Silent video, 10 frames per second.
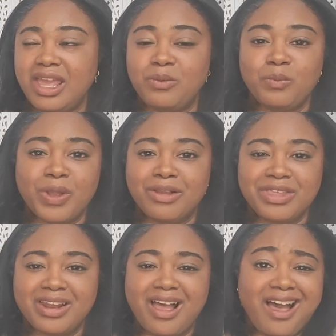and wear
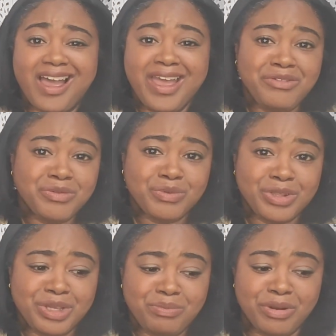that I haven't
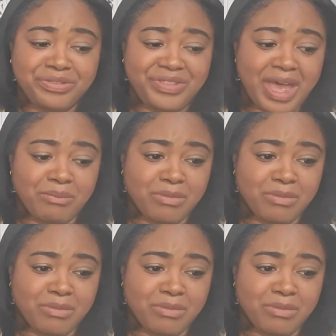really put that